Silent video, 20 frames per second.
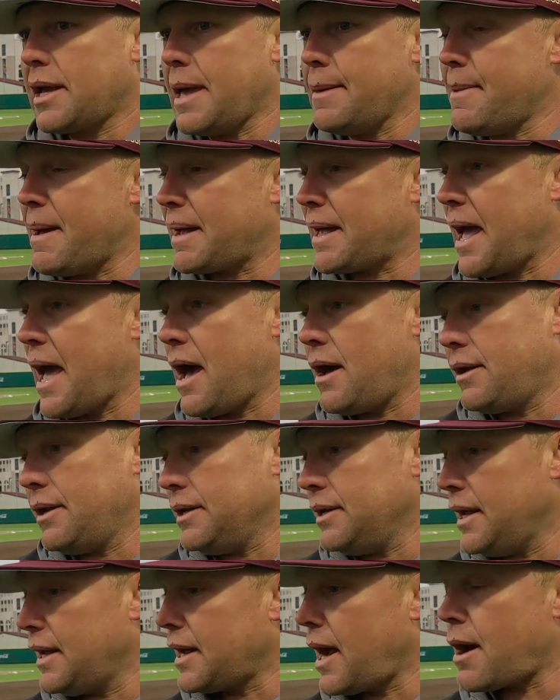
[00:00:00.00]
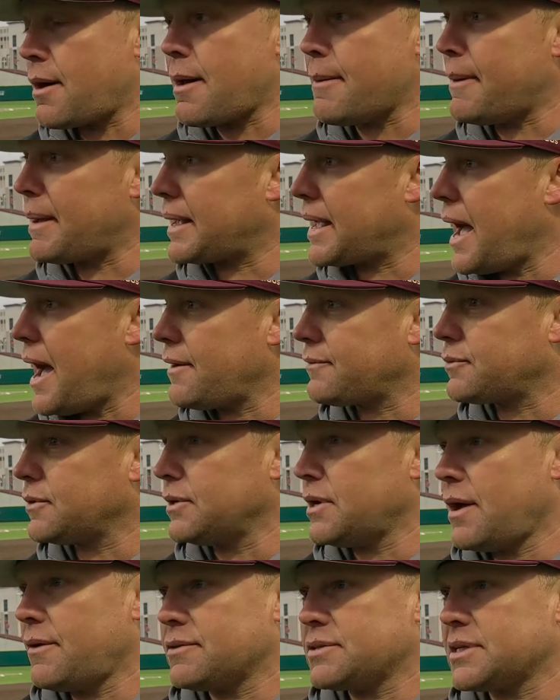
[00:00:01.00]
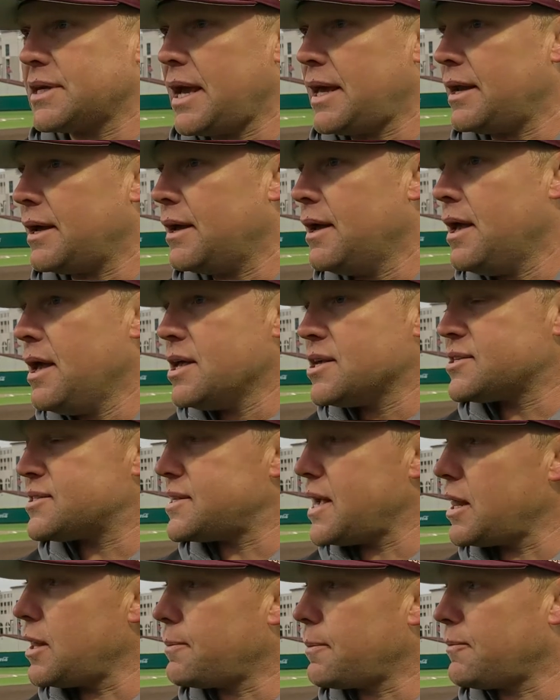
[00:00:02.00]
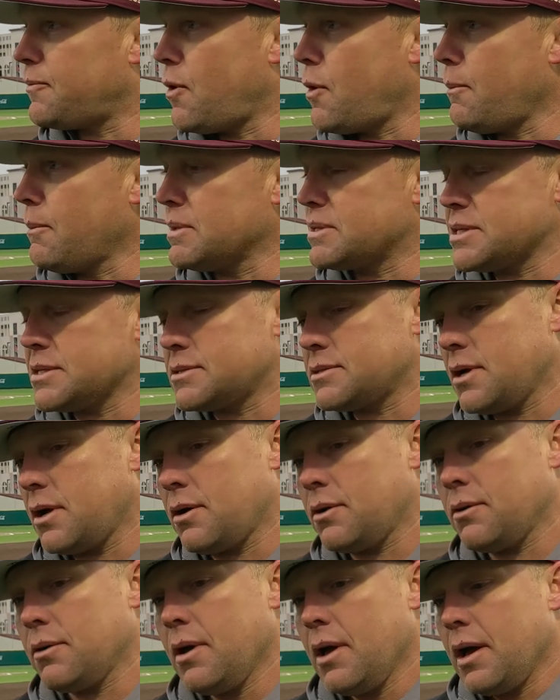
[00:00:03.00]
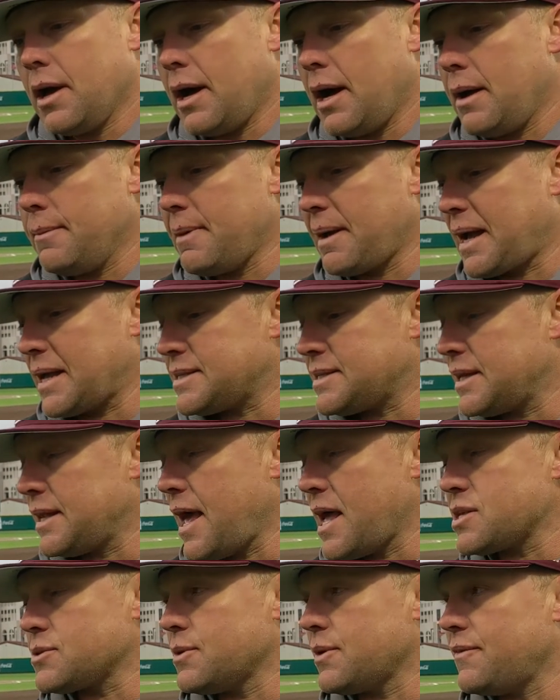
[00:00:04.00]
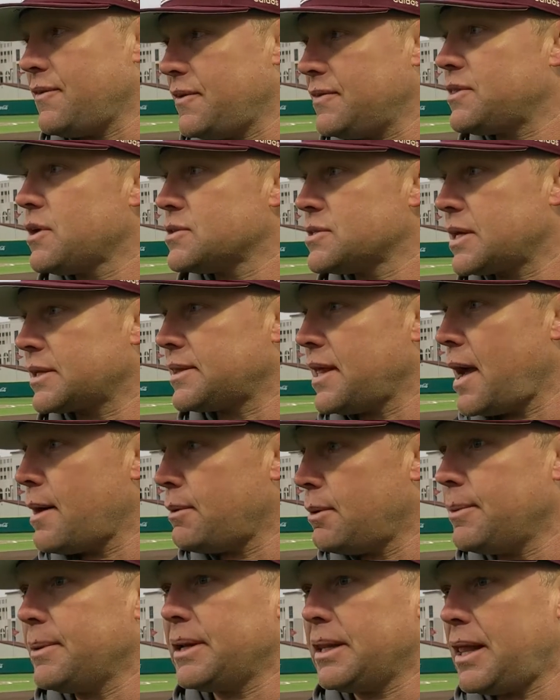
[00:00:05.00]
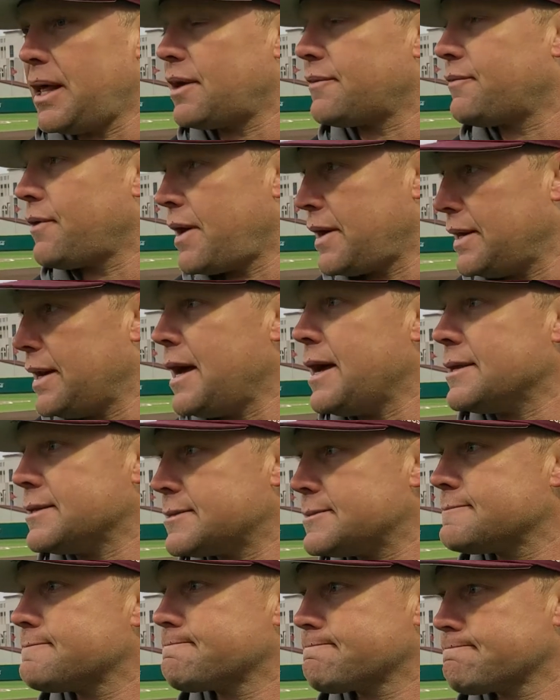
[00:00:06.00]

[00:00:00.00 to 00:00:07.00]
came back out and got right back after it, and obviously had a stellar performance. And so, like I said last week, if he throws like that, we'll win a lot of Friday nights.